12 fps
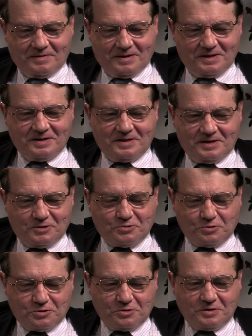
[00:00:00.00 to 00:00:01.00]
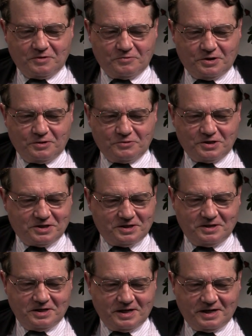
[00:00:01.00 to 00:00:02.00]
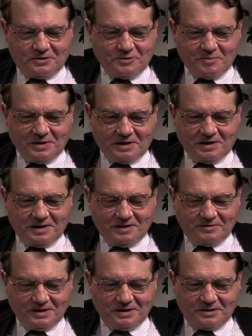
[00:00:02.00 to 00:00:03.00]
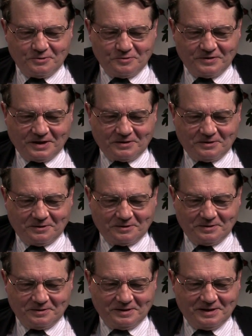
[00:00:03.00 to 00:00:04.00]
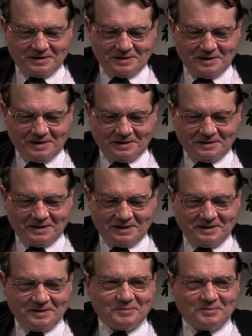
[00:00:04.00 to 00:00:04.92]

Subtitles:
It's also the one which deny completely, I think, cofactors. He doesn't like the idea,